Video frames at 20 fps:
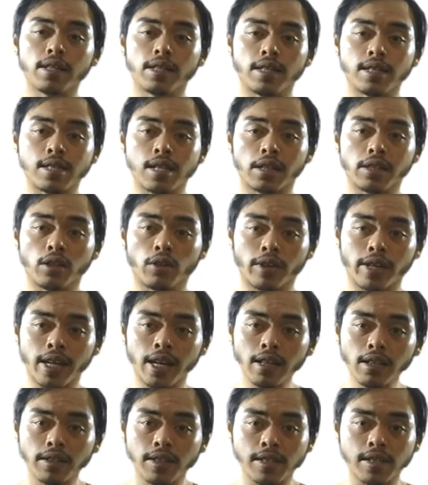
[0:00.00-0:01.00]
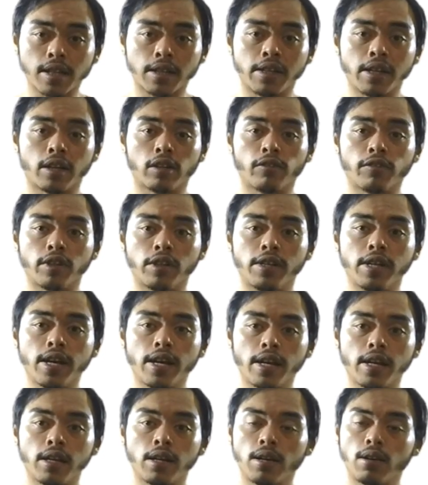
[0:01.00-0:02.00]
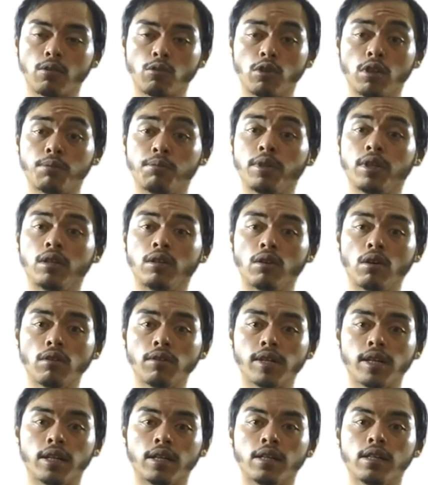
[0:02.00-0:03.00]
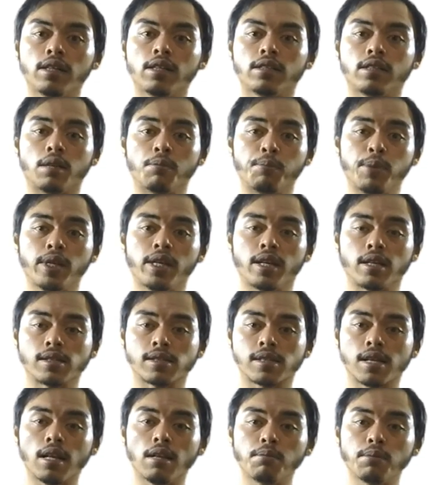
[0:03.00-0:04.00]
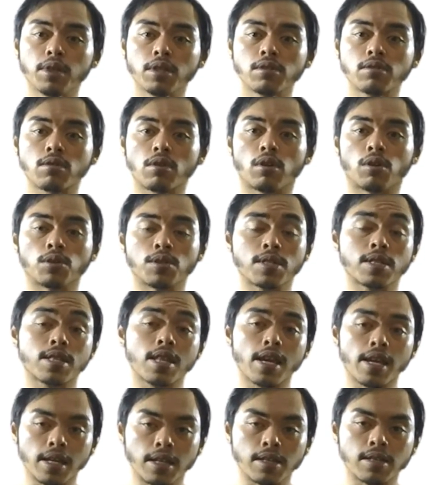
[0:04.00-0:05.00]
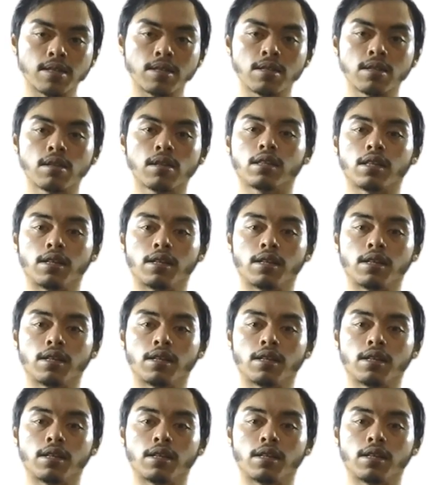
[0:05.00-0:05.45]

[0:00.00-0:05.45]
is that your calories at the end of the day will be lower than picking salmons or steaks.